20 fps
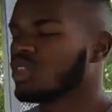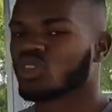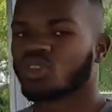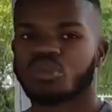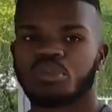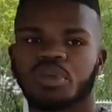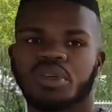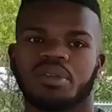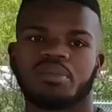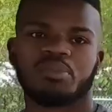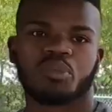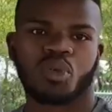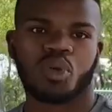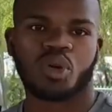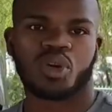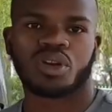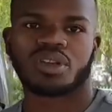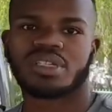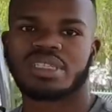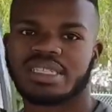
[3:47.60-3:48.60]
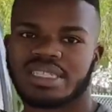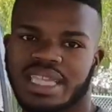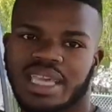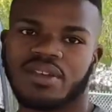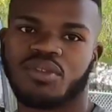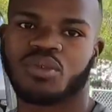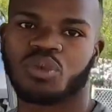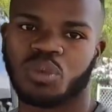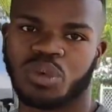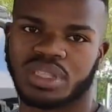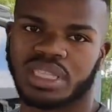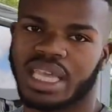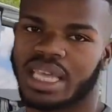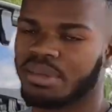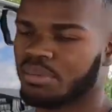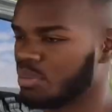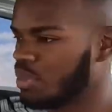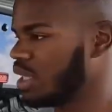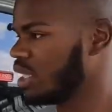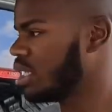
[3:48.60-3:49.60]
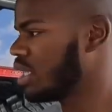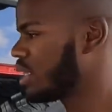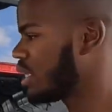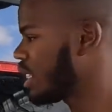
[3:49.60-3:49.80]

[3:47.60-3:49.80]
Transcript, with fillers: a little bit more safe with that being the